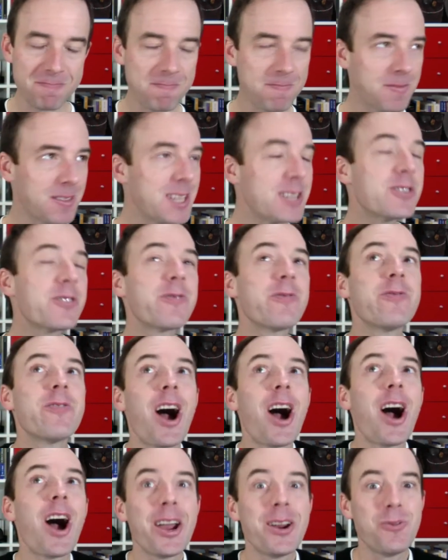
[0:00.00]
these are
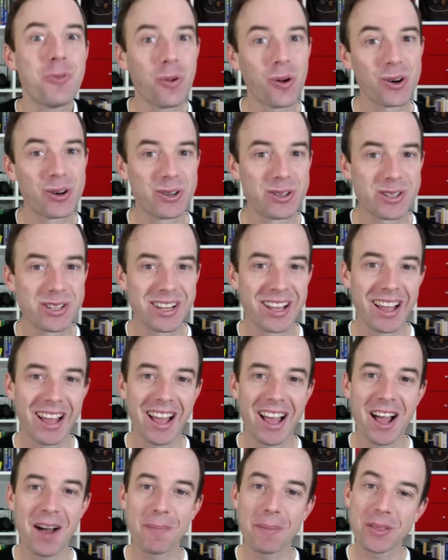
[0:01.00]
fine words,
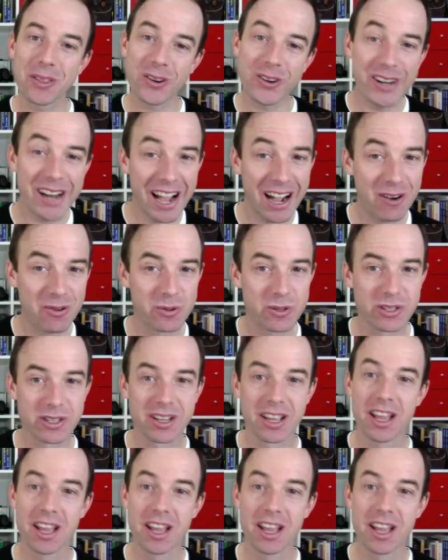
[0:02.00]
but they're nouns.